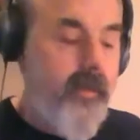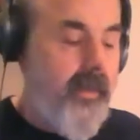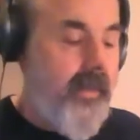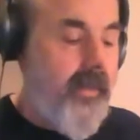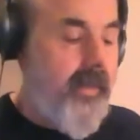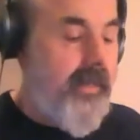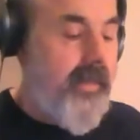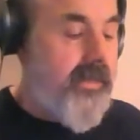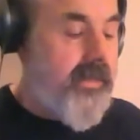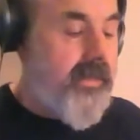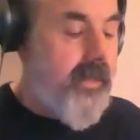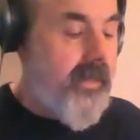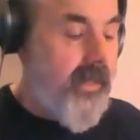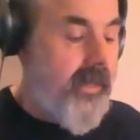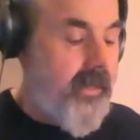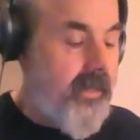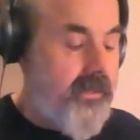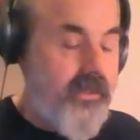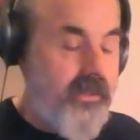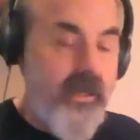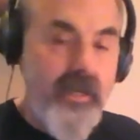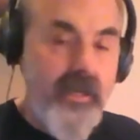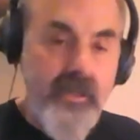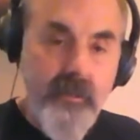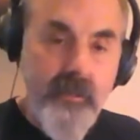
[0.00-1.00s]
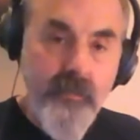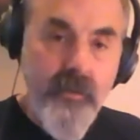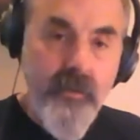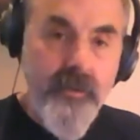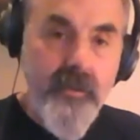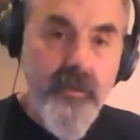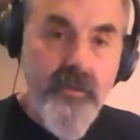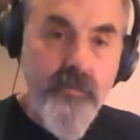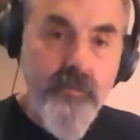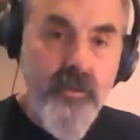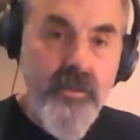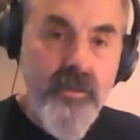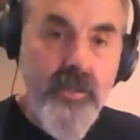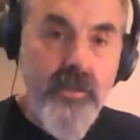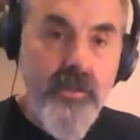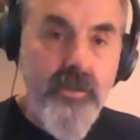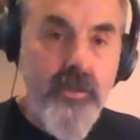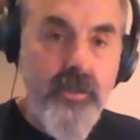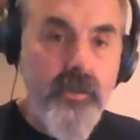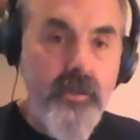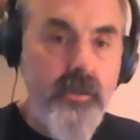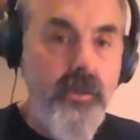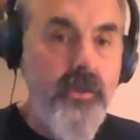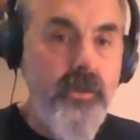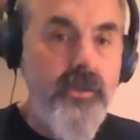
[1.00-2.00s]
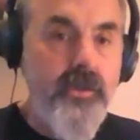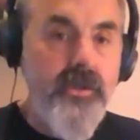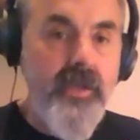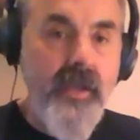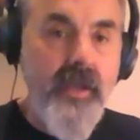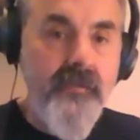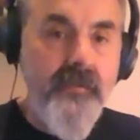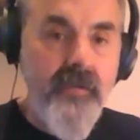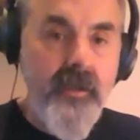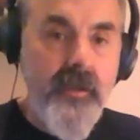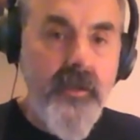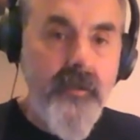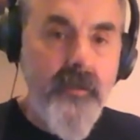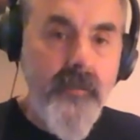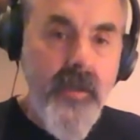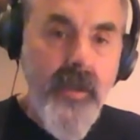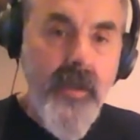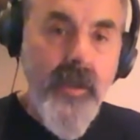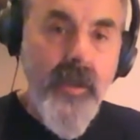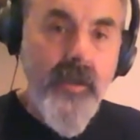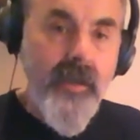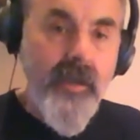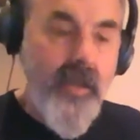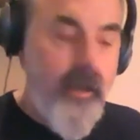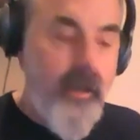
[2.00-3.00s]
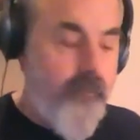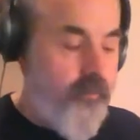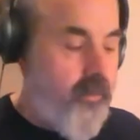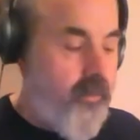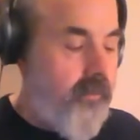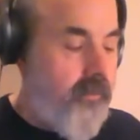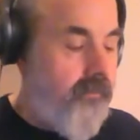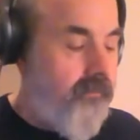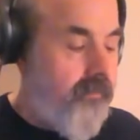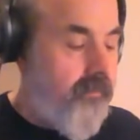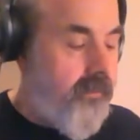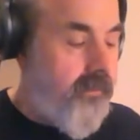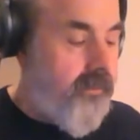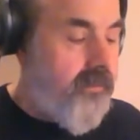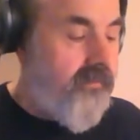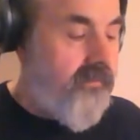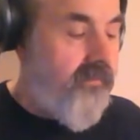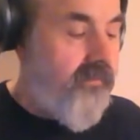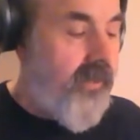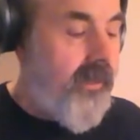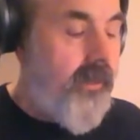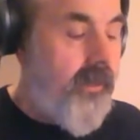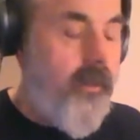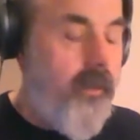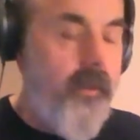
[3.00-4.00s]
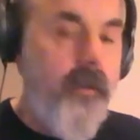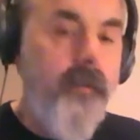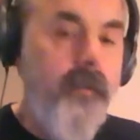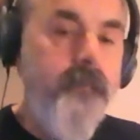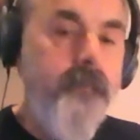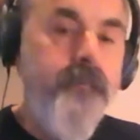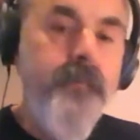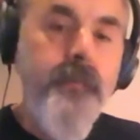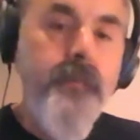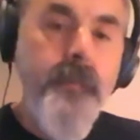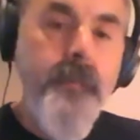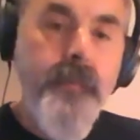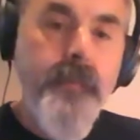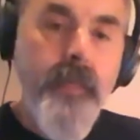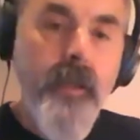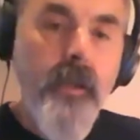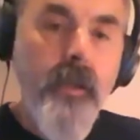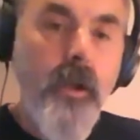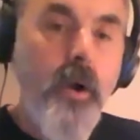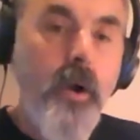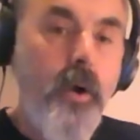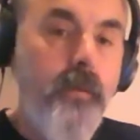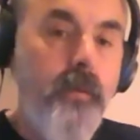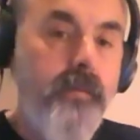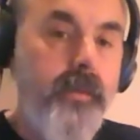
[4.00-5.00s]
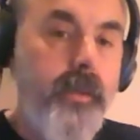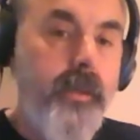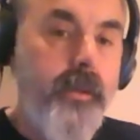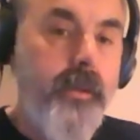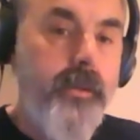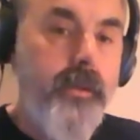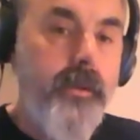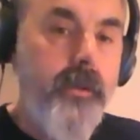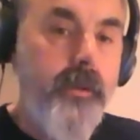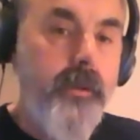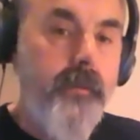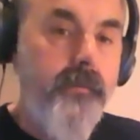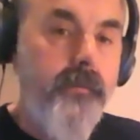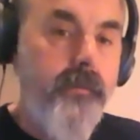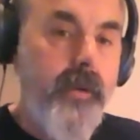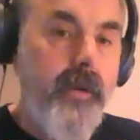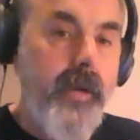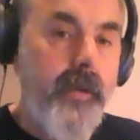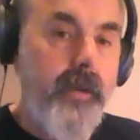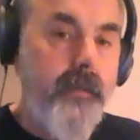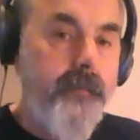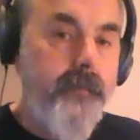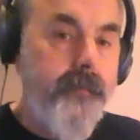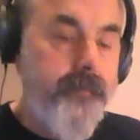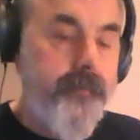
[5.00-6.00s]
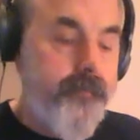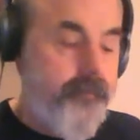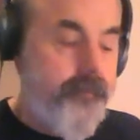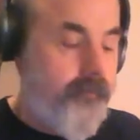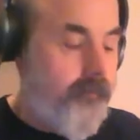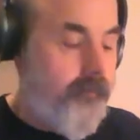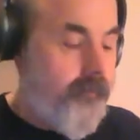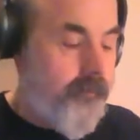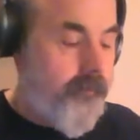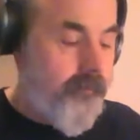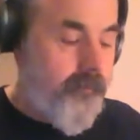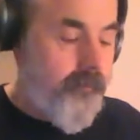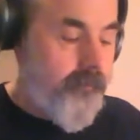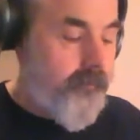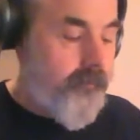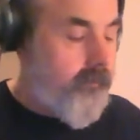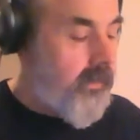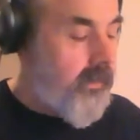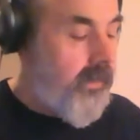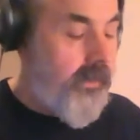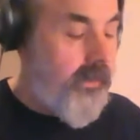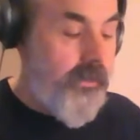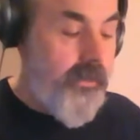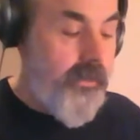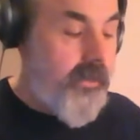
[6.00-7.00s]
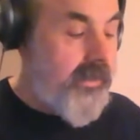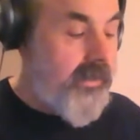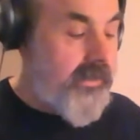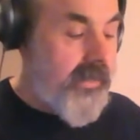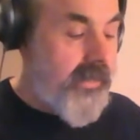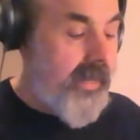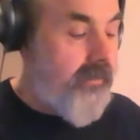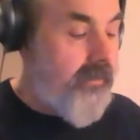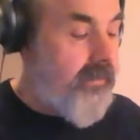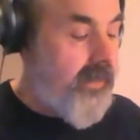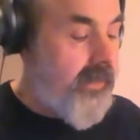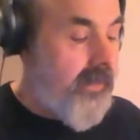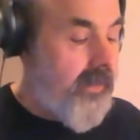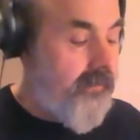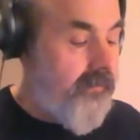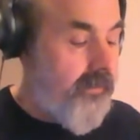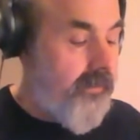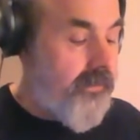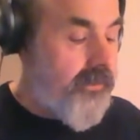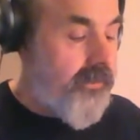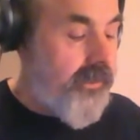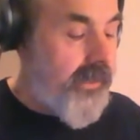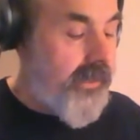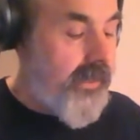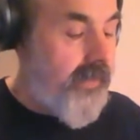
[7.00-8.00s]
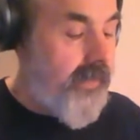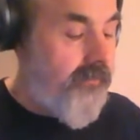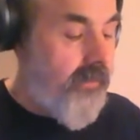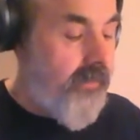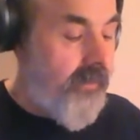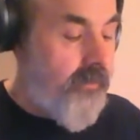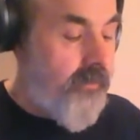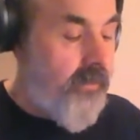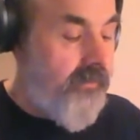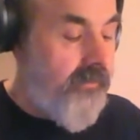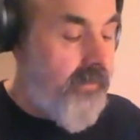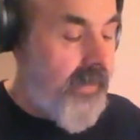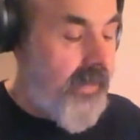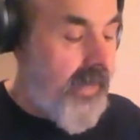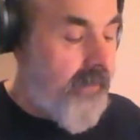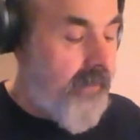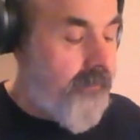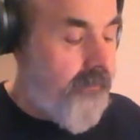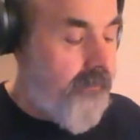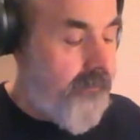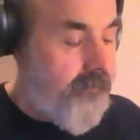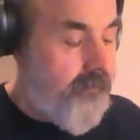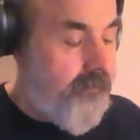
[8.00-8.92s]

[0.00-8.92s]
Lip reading: easily accessible in this position. You just have to keep your first finger over the 3rd fret. You could do the same thing for G if we move it up.